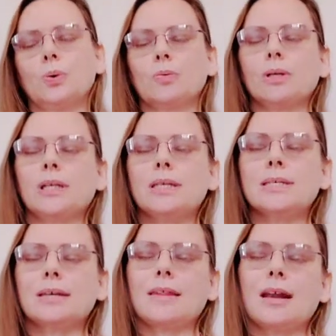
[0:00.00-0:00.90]

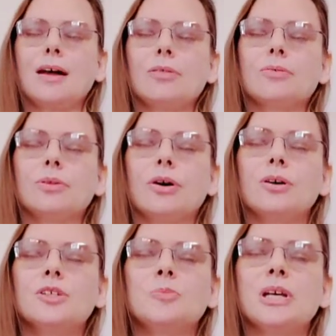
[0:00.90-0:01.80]
Releasing that out through the
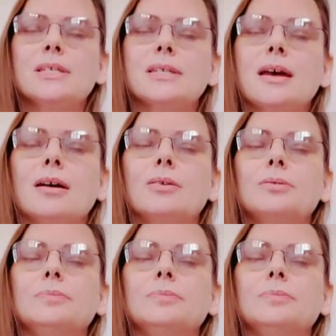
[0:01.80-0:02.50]
heart space now.